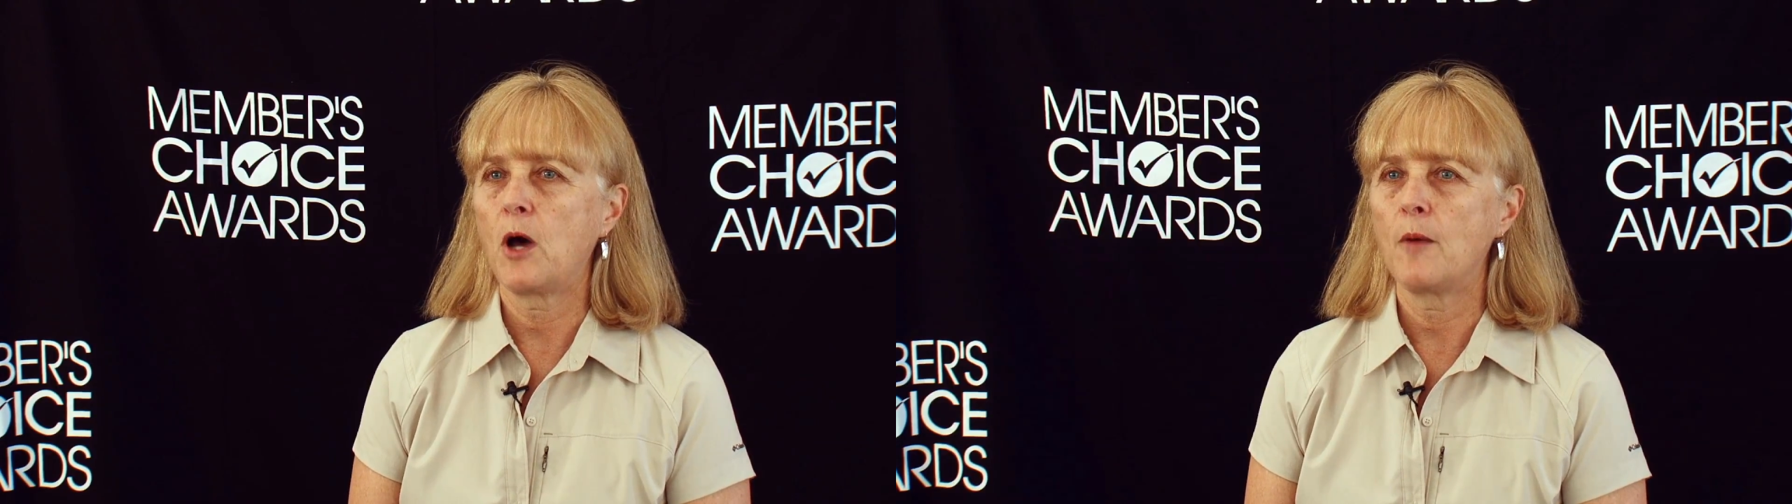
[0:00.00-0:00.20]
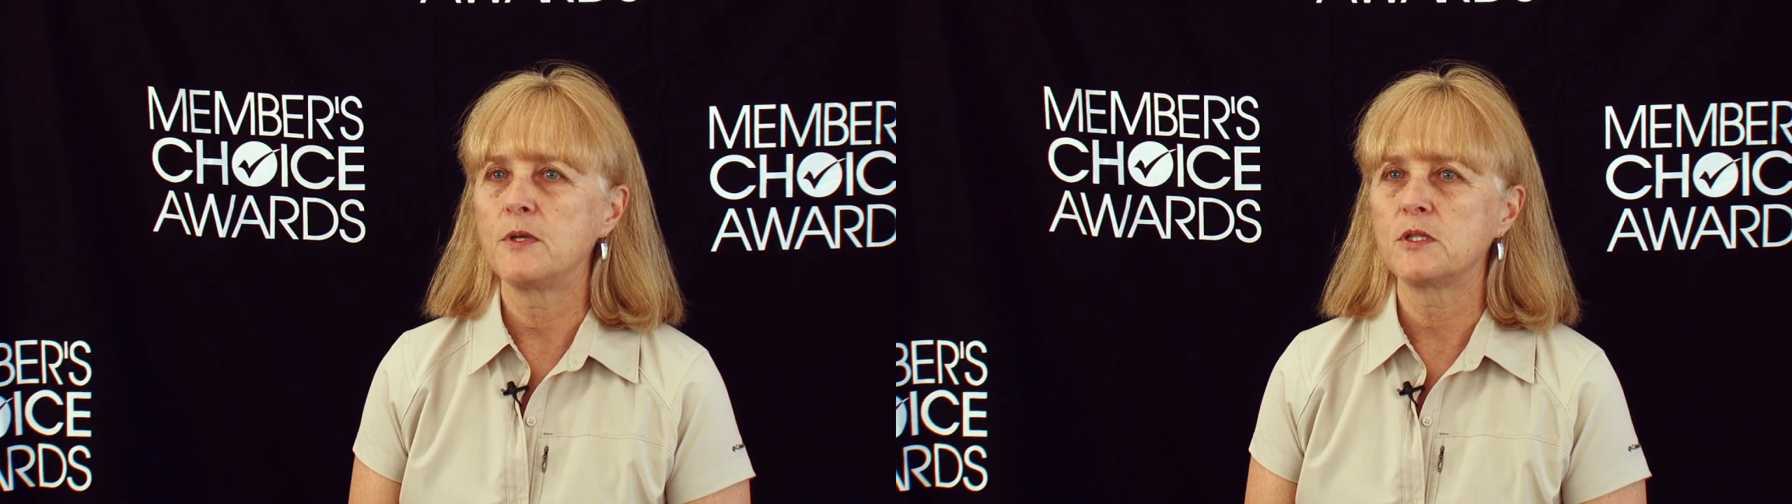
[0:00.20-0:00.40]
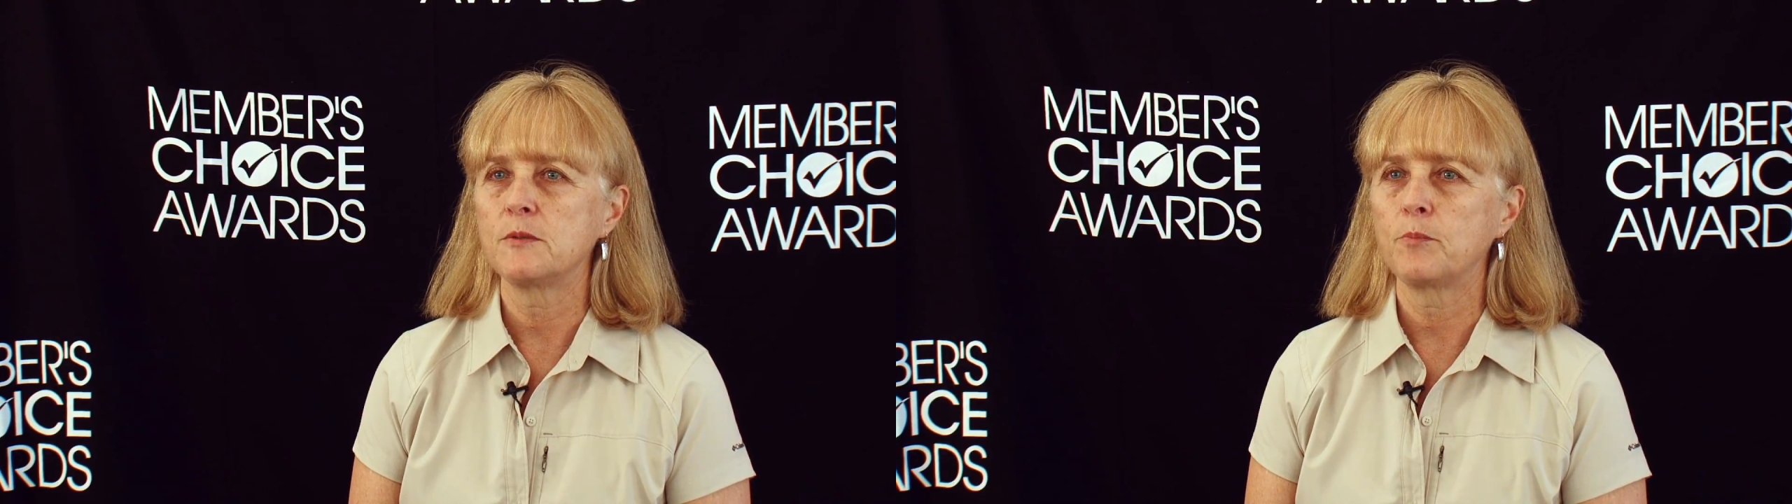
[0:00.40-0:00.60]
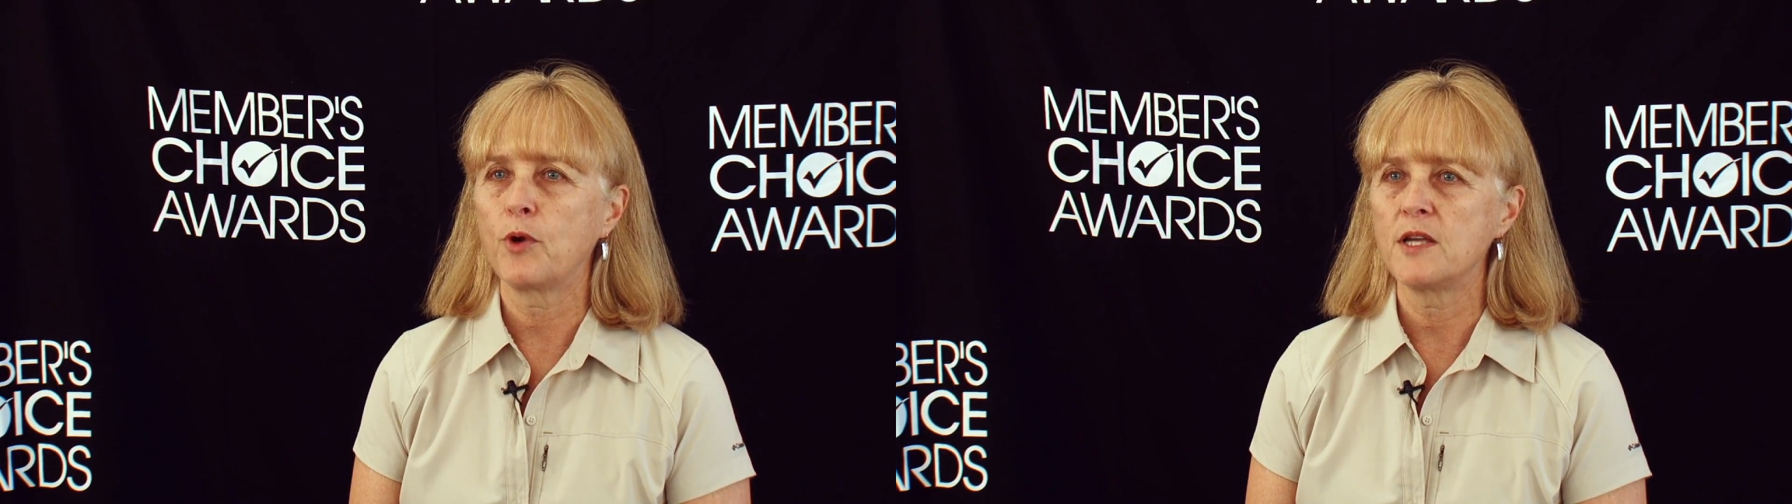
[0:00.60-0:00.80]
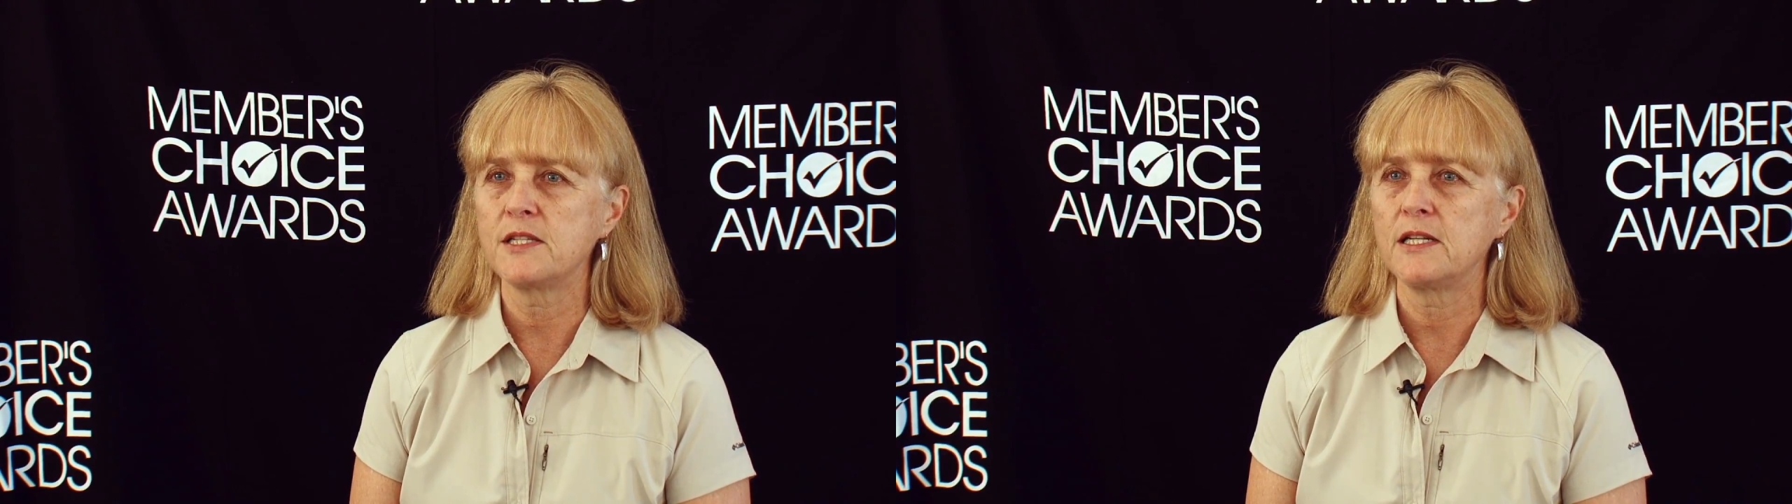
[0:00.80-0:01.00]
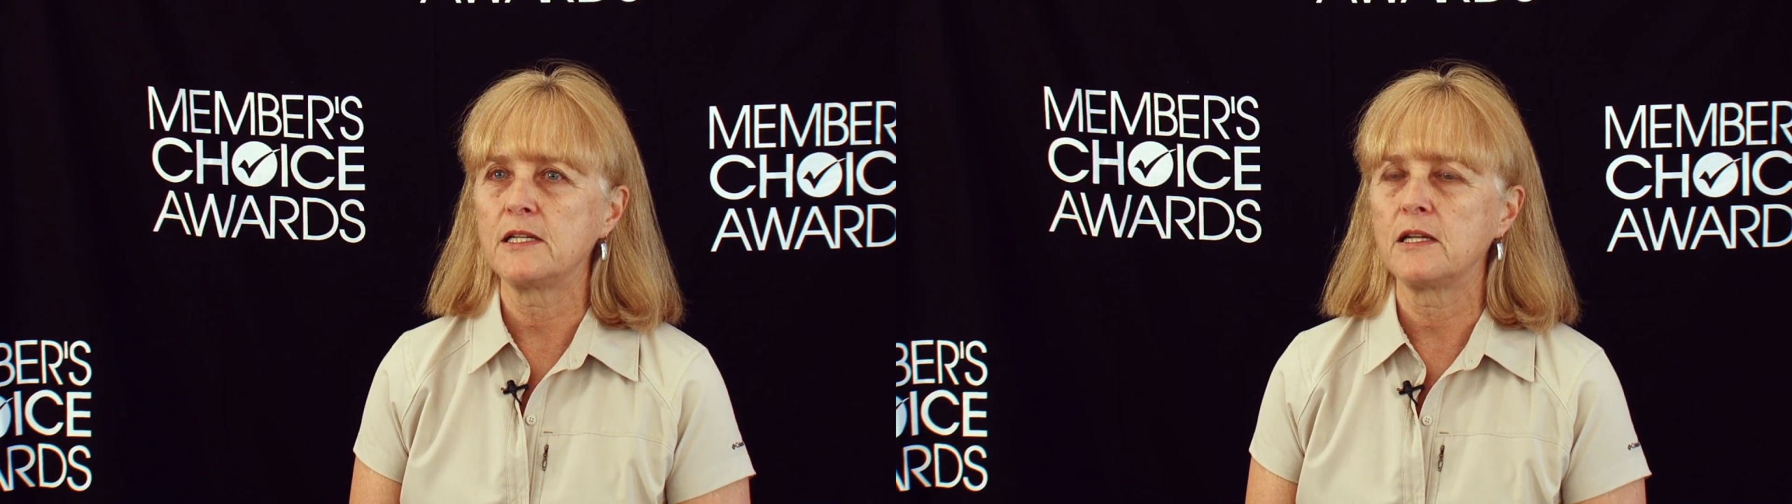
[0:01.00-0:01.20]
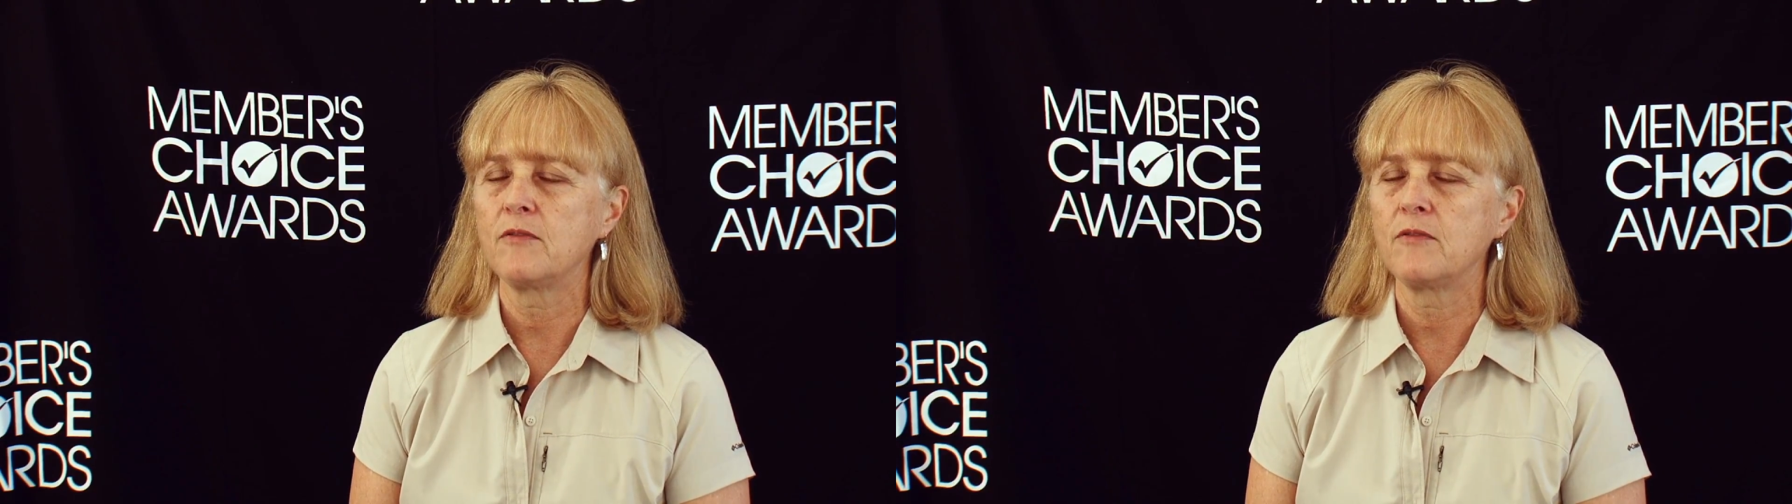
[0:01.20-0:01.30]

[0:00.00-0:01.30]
Bob is president